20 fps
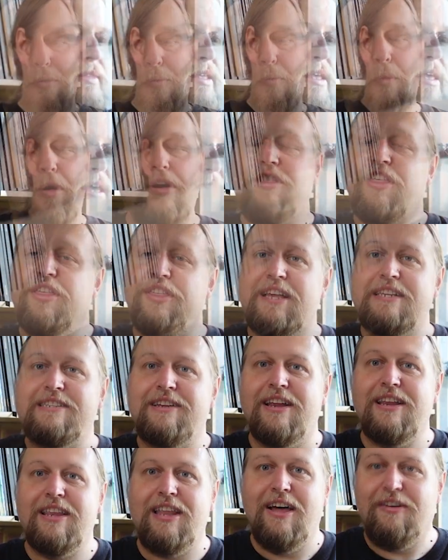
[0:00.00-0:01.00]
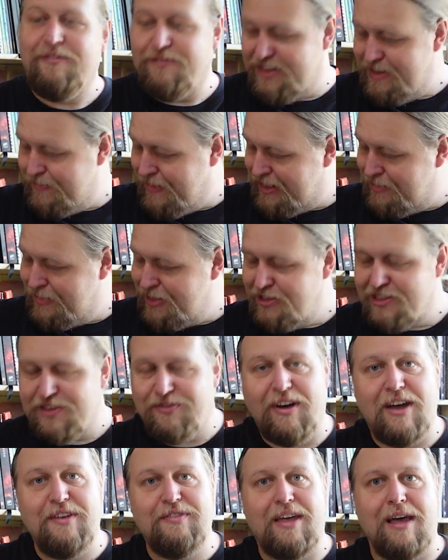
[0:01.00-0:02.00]
One of the things I loved about the Medusa
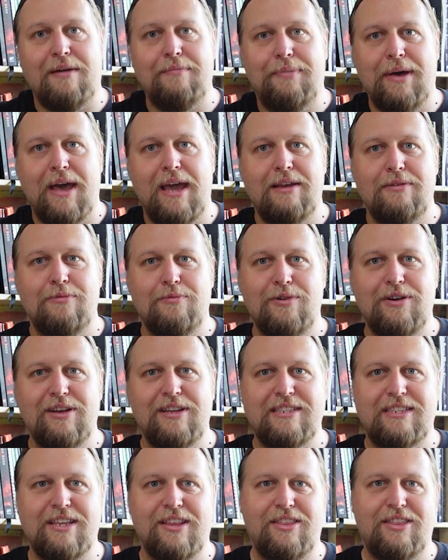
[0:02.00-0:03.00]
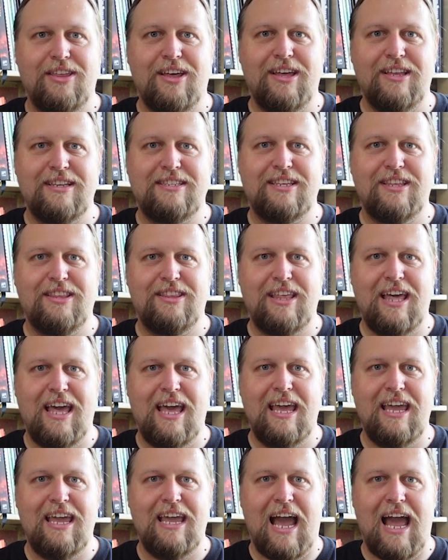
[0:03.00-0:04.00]
5 campaign was that
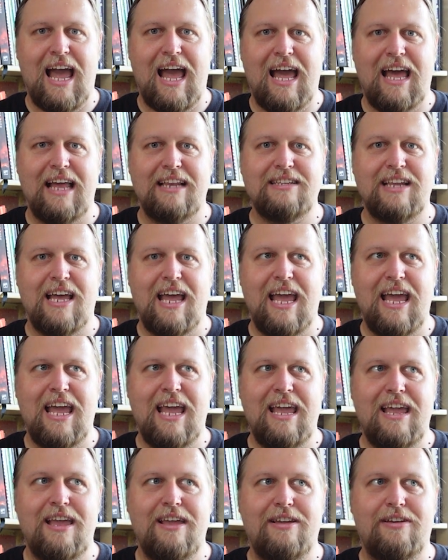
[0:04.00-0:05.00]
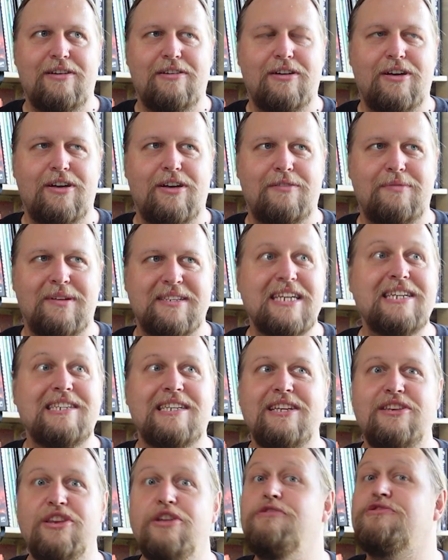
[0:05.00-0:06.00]
they had a
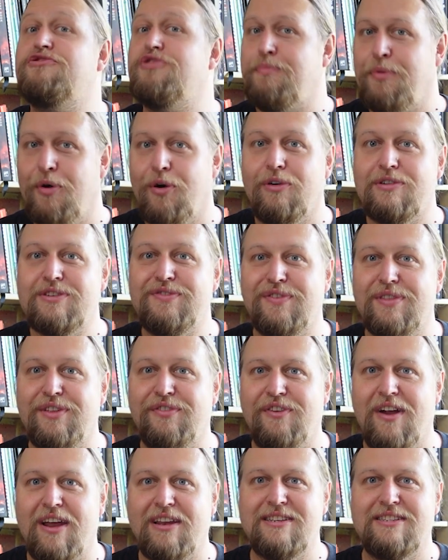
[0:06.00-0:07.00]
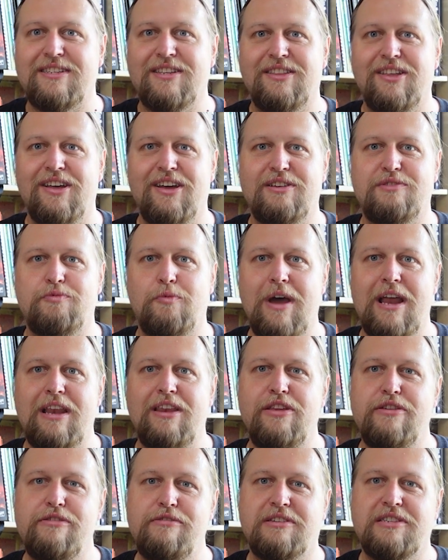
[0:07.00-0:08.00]
essentially news report from the front that
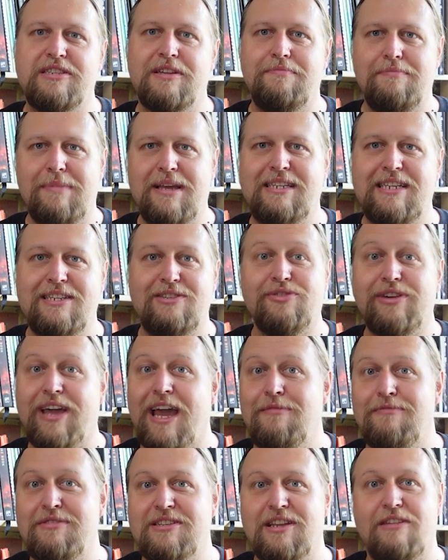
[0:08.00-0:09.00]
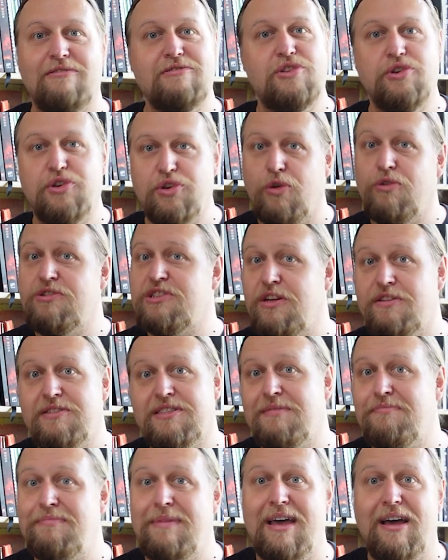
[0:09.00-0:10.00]
when you submitted your game results, you could also
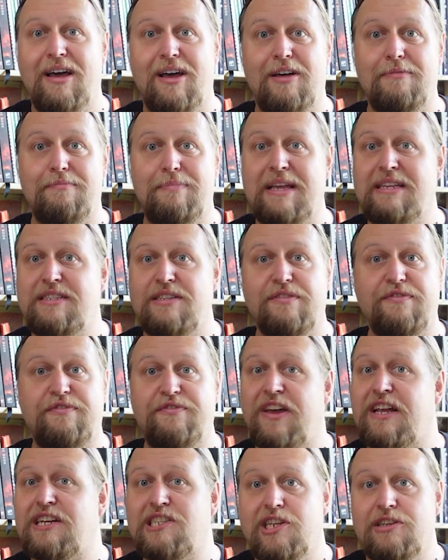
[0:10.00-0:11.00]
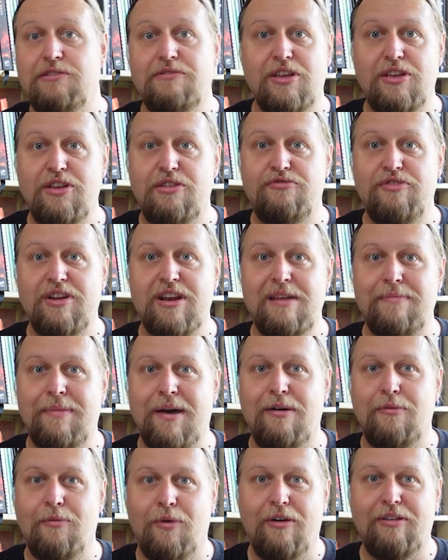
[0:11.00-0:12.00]
submit a piece of fiction that you'd written
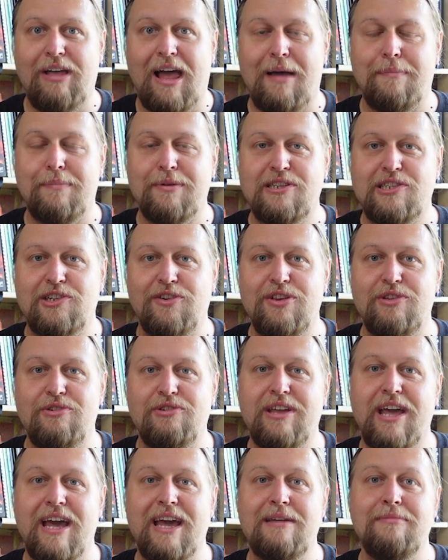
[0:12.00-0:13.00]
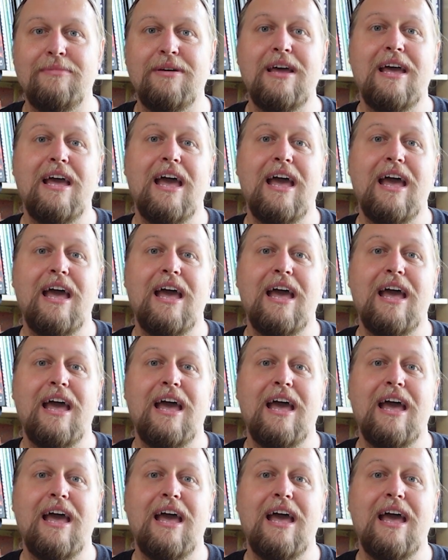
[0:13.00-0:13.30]
about what happened during your game.